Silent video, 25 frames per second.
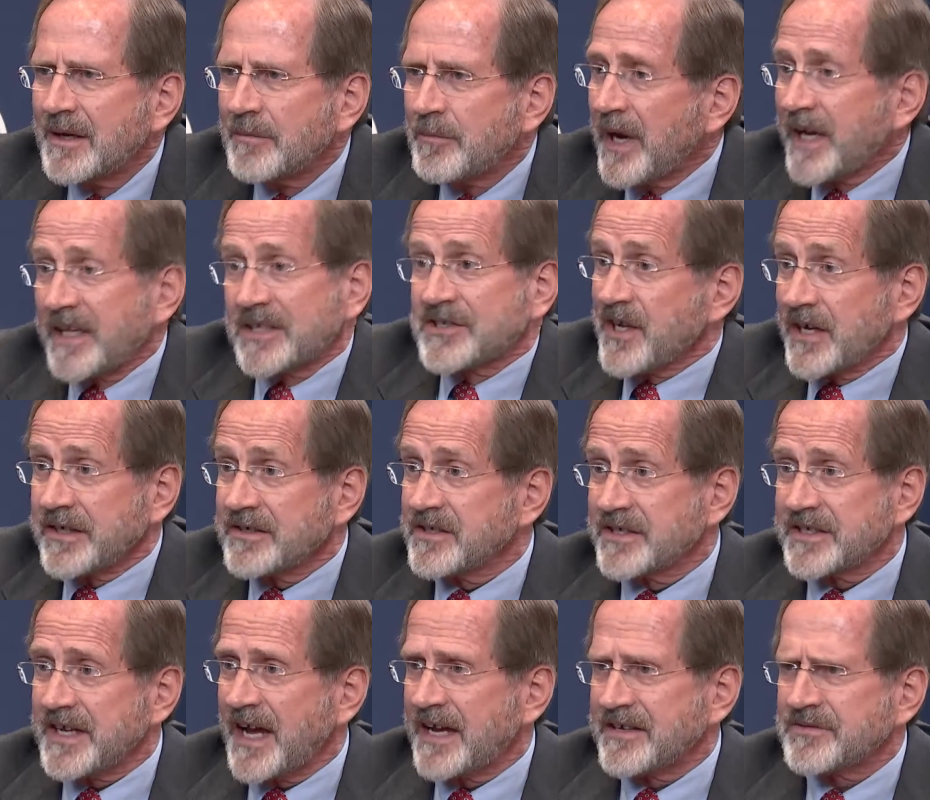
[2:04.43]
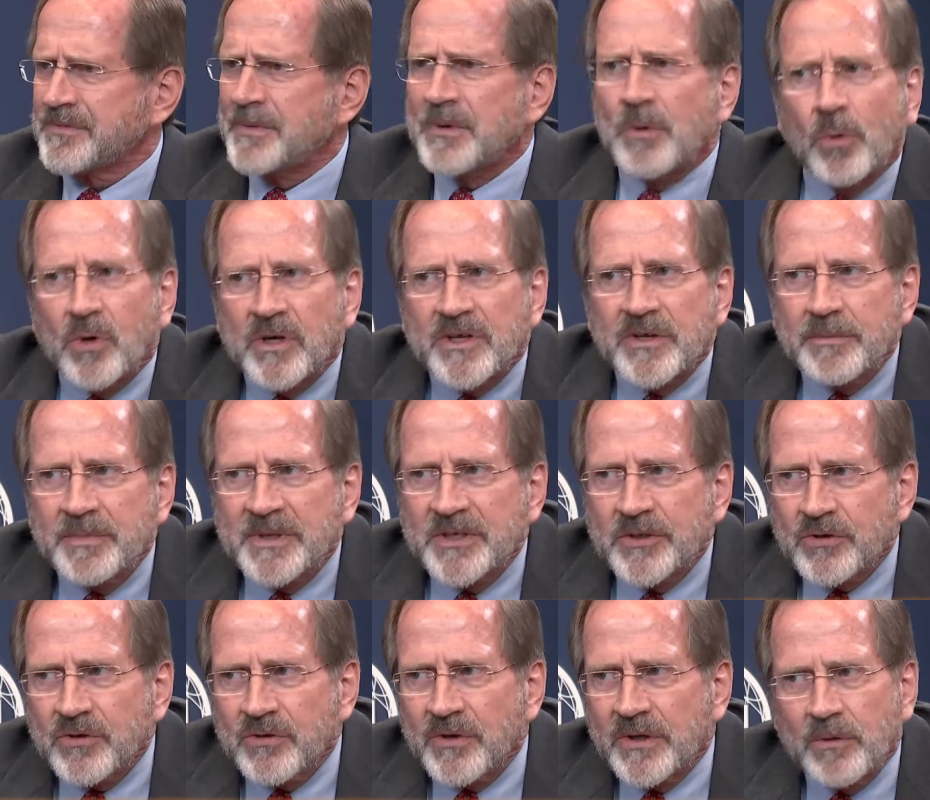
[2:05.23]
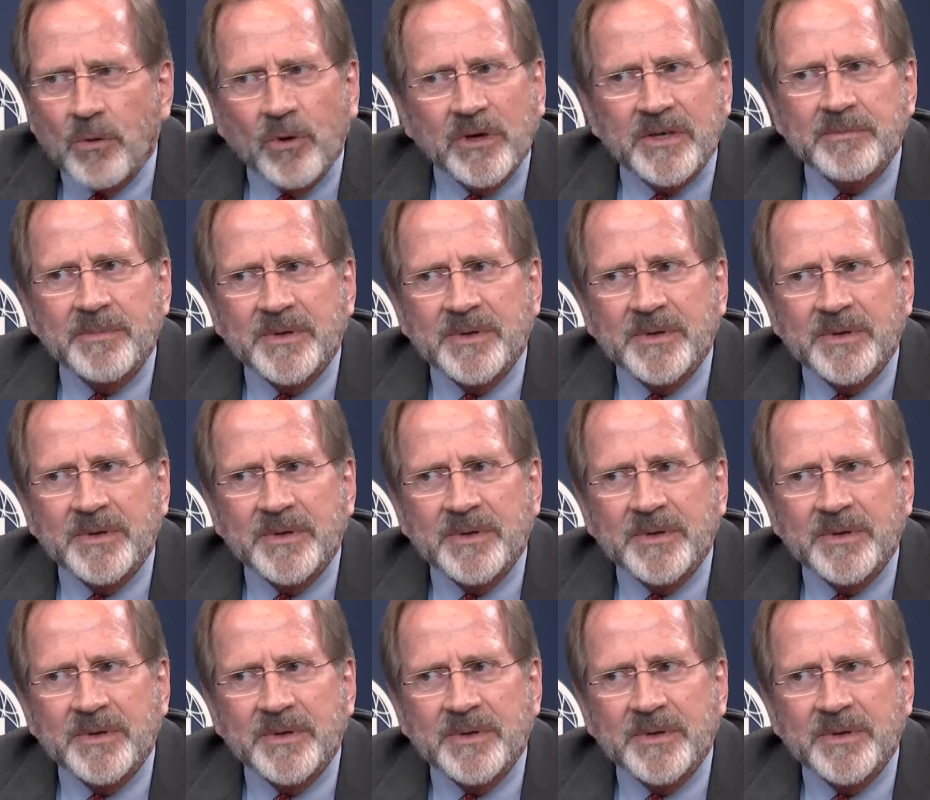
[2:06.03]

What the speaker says: my executives ask me, what have you been doing? What